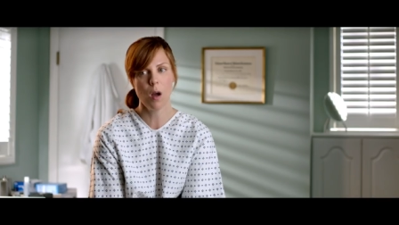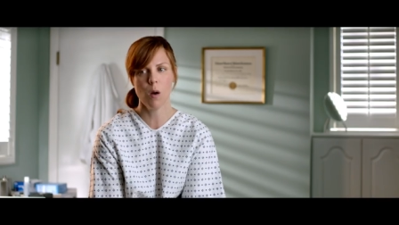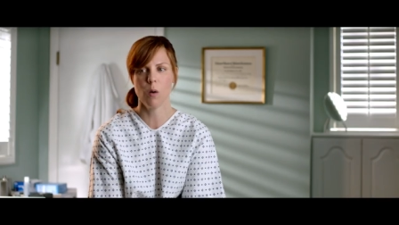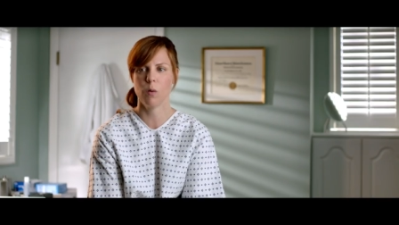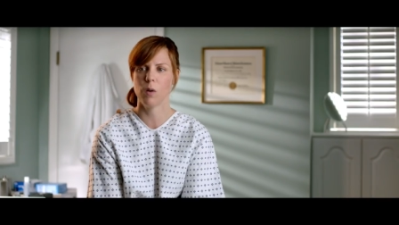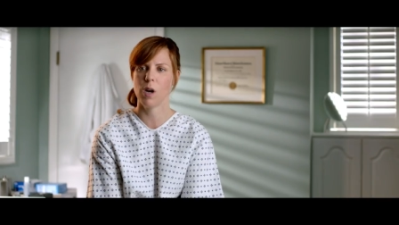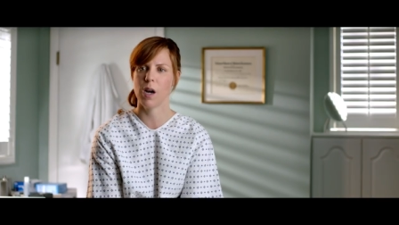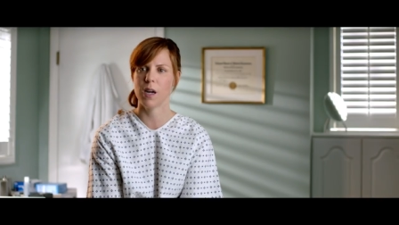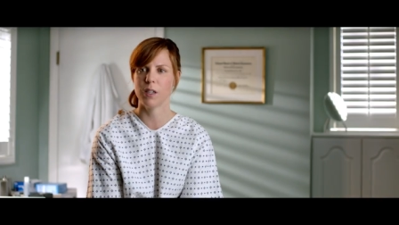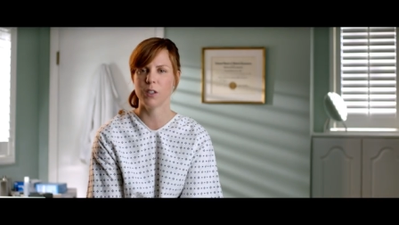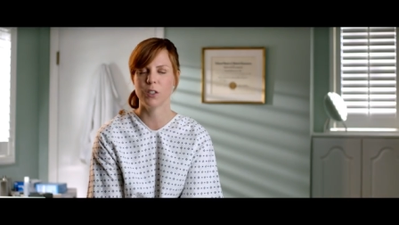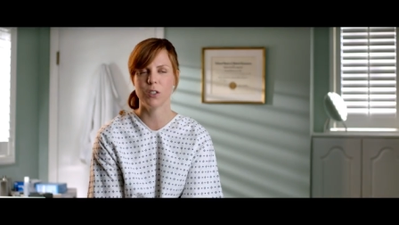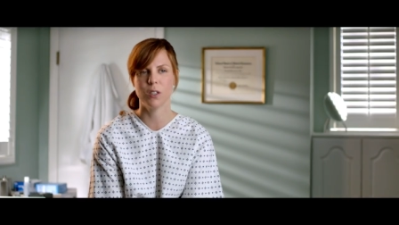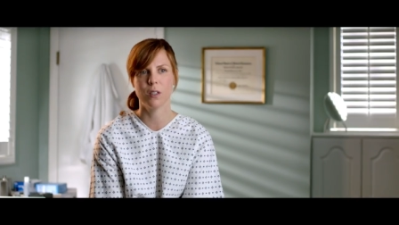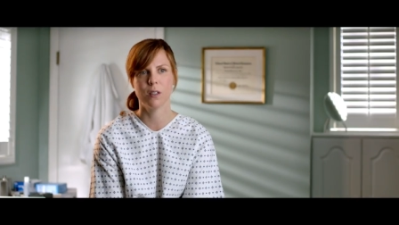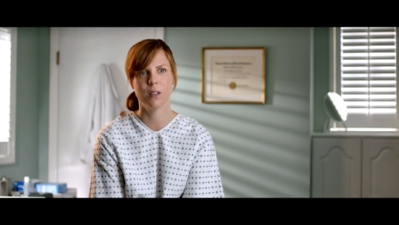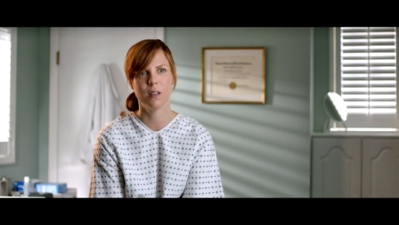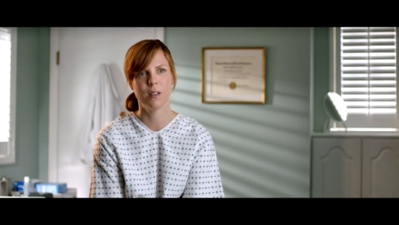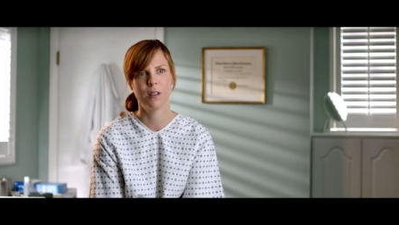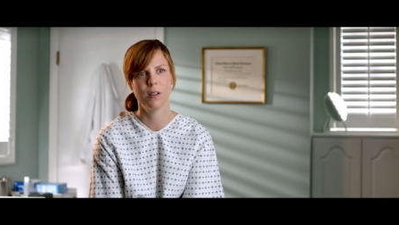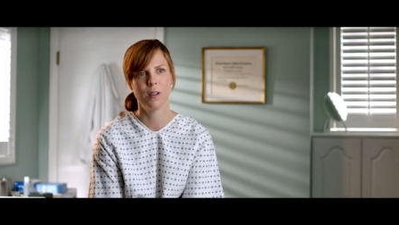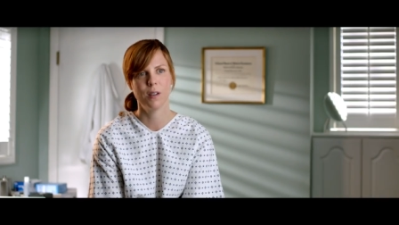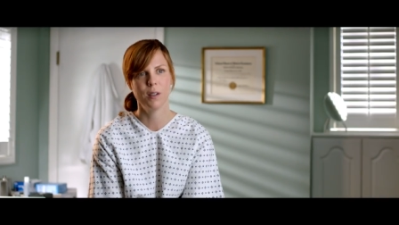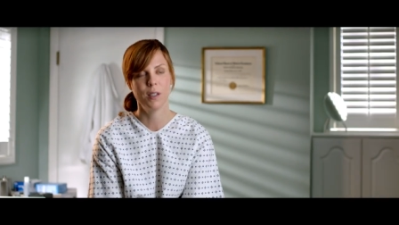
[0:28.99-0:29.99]
oh gosh,
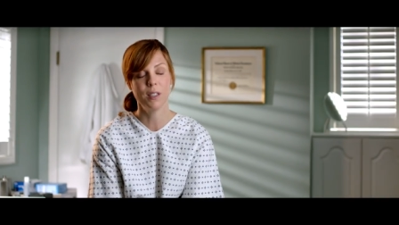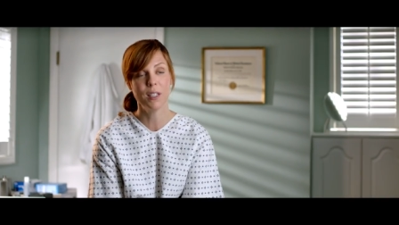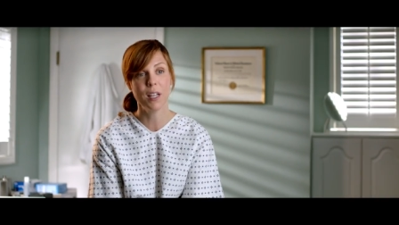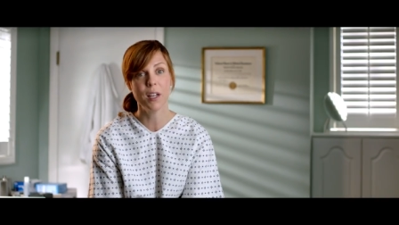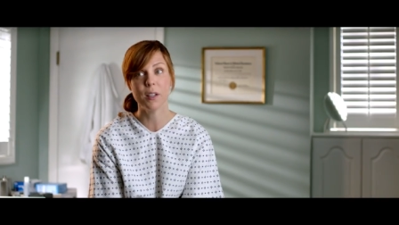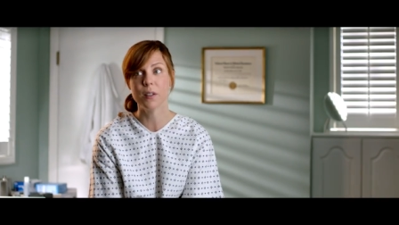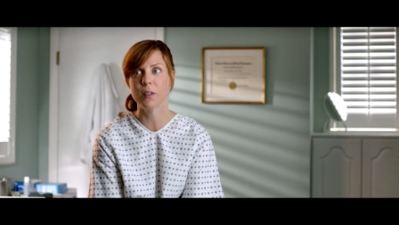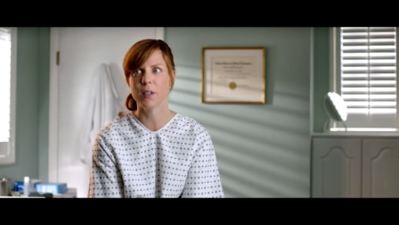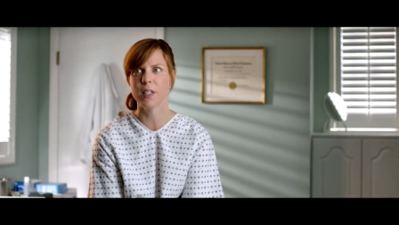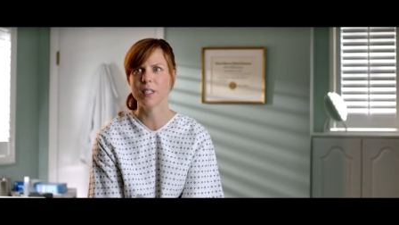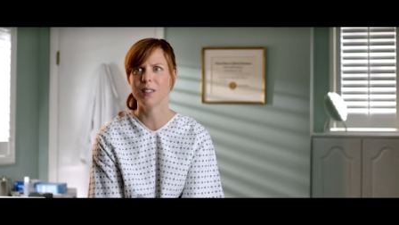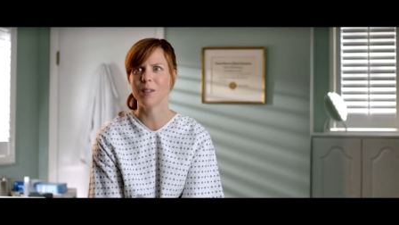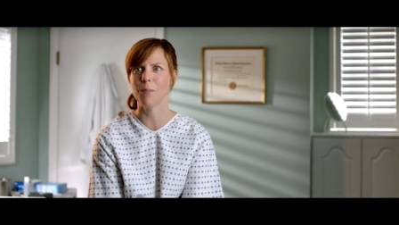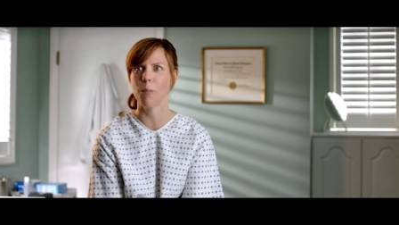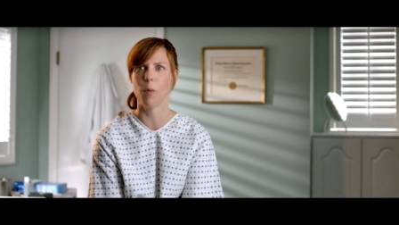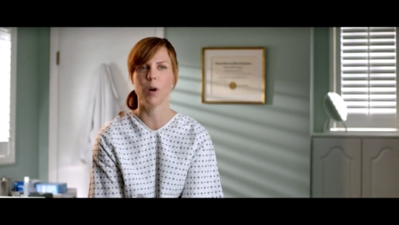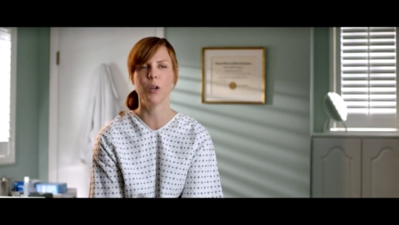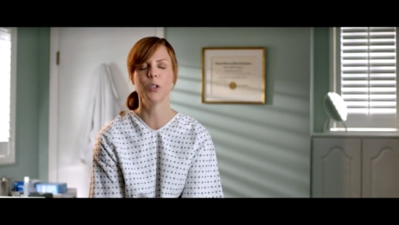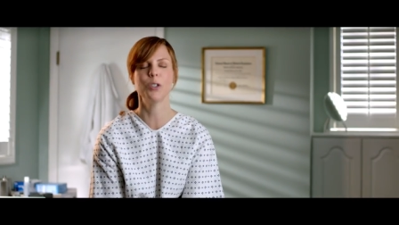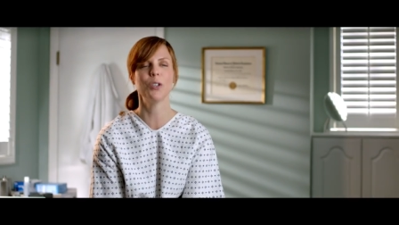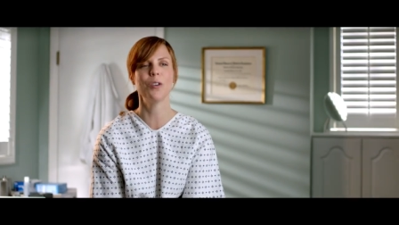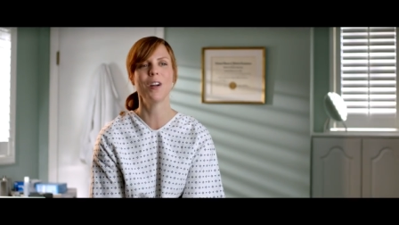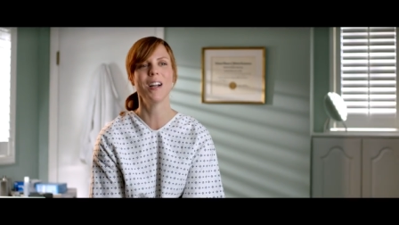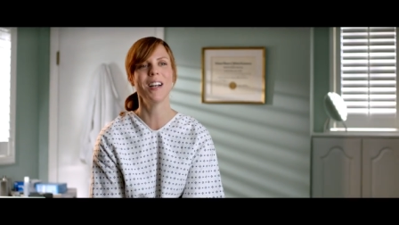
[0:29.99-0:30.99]
is it
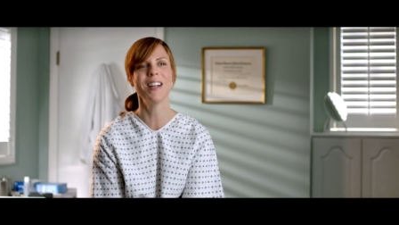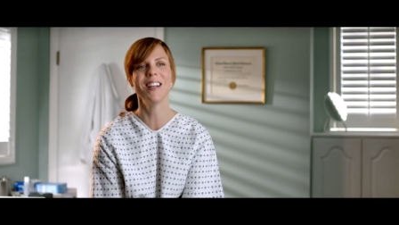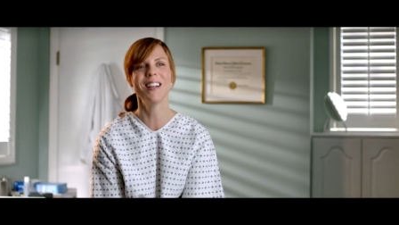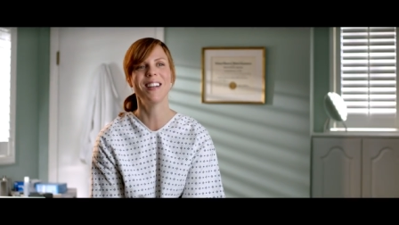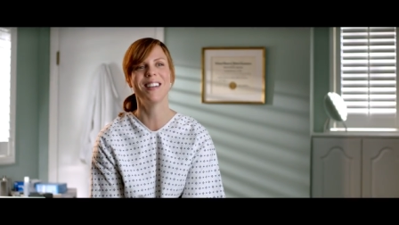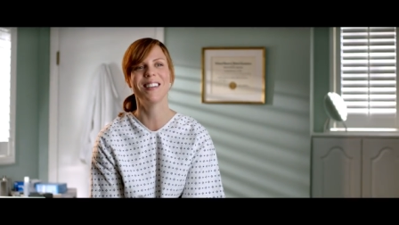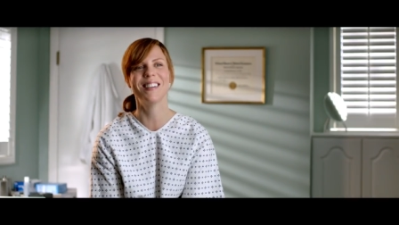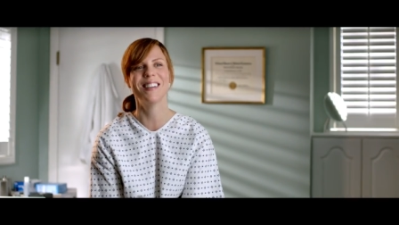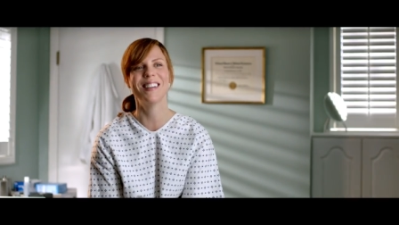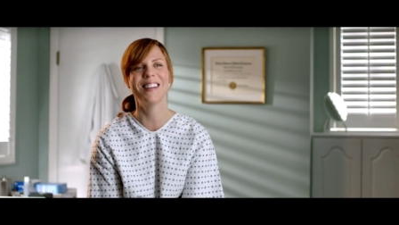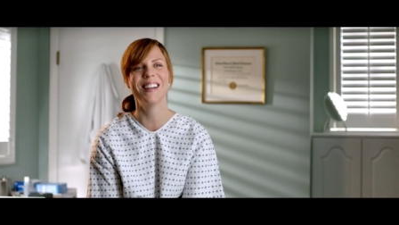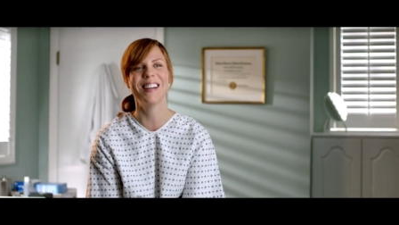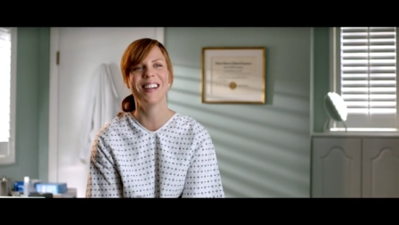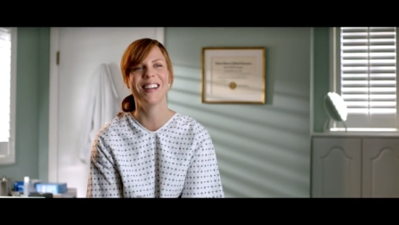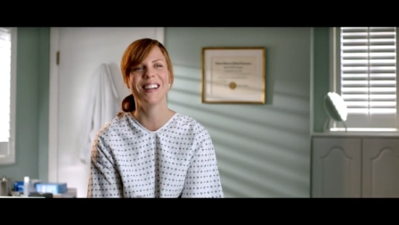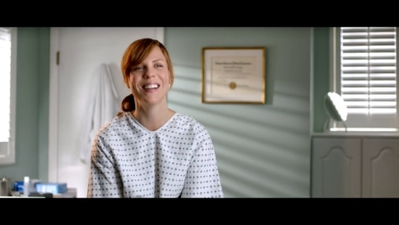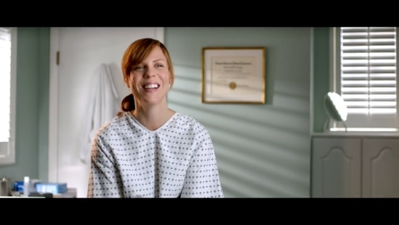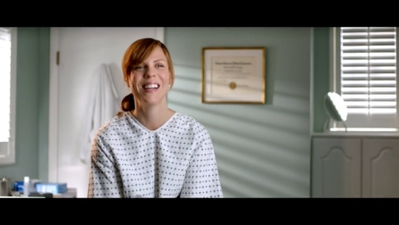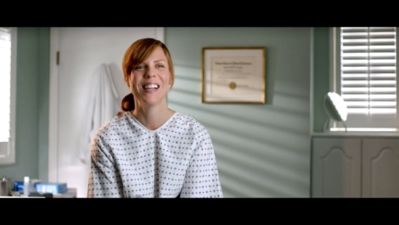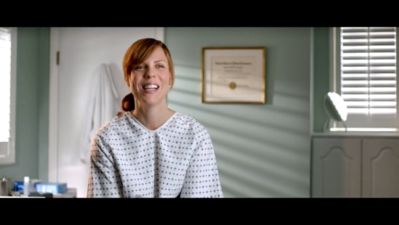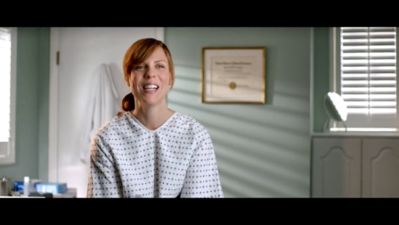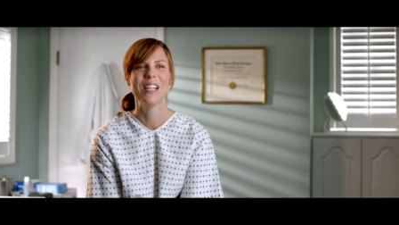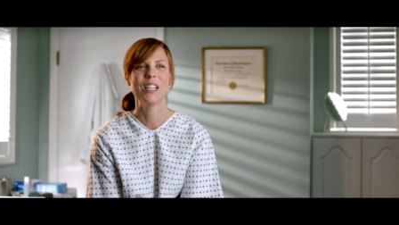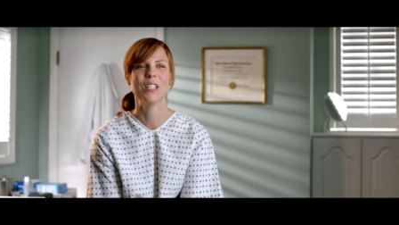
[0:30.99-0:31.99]
March already?
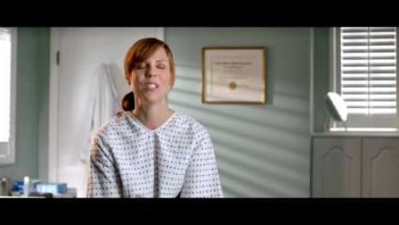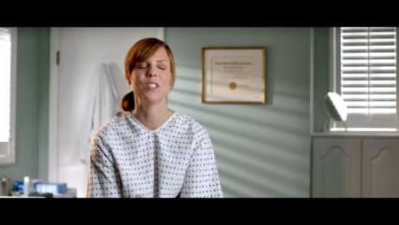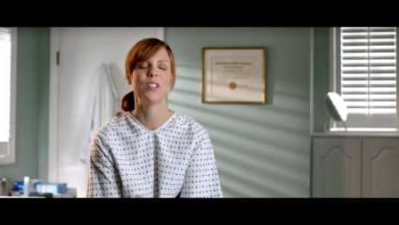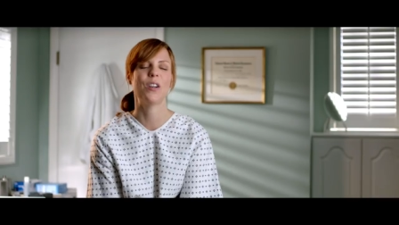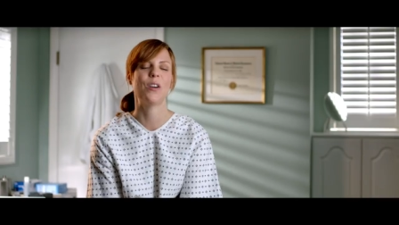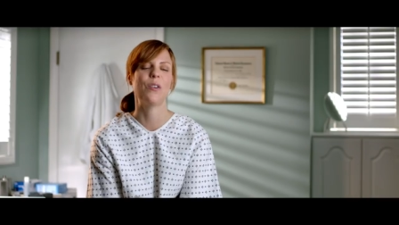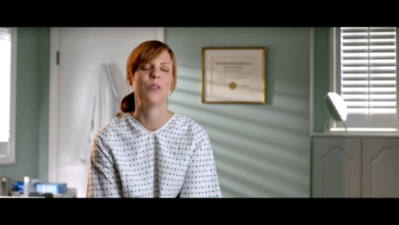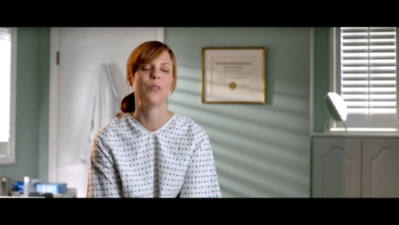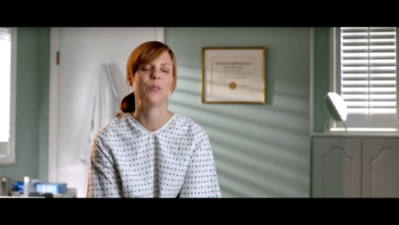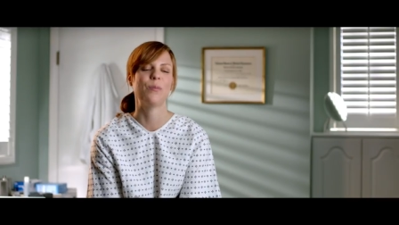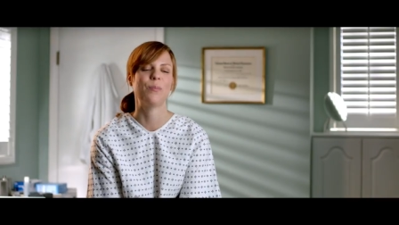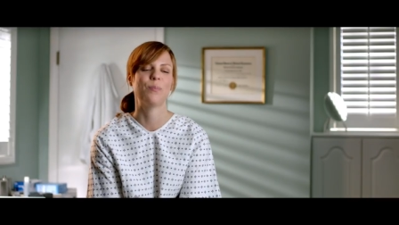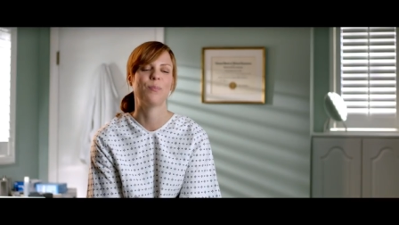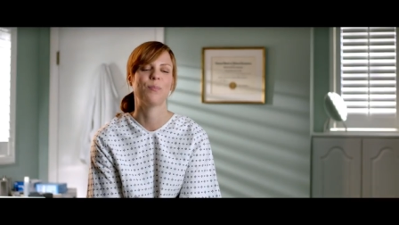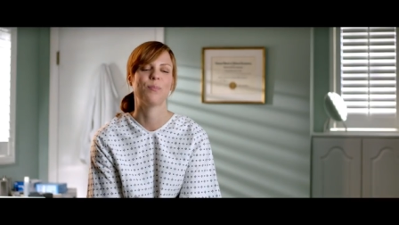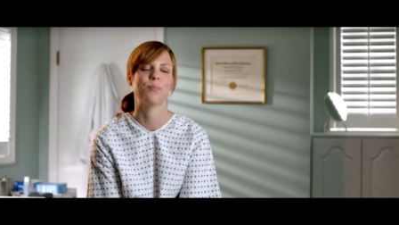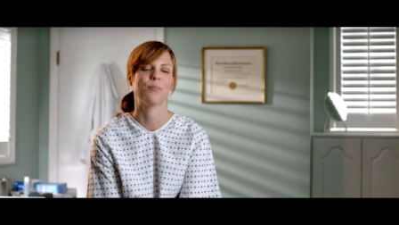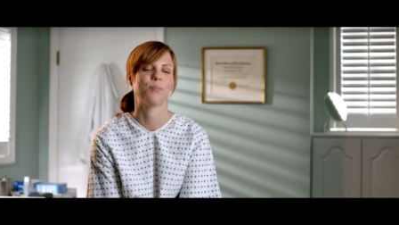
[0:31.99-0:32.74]
So